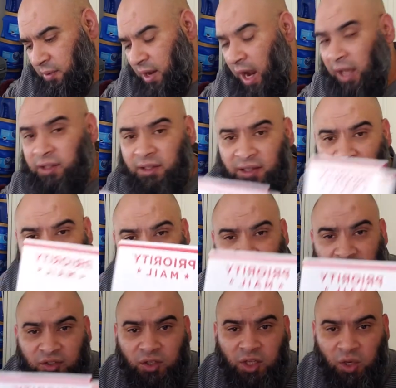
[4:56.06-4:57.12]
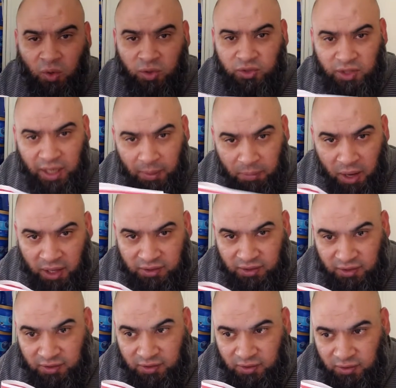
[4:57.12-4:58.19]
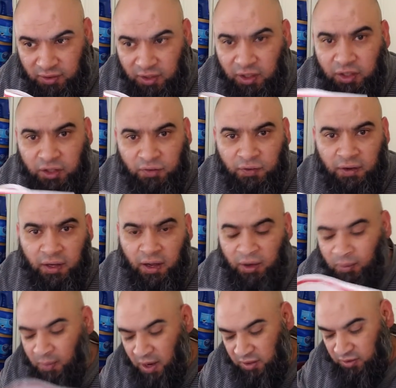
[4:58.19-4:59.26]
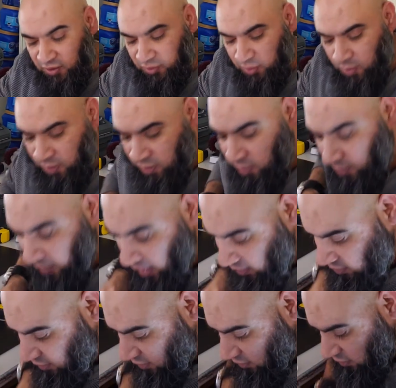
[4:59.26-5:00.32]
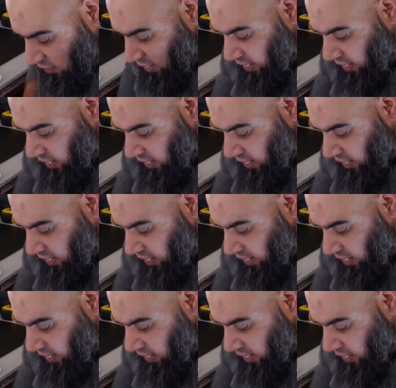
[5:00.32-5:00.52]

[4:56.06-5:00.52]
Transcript: other than this, you can also get boxes. So there are different kind of boxes. So one of the boxes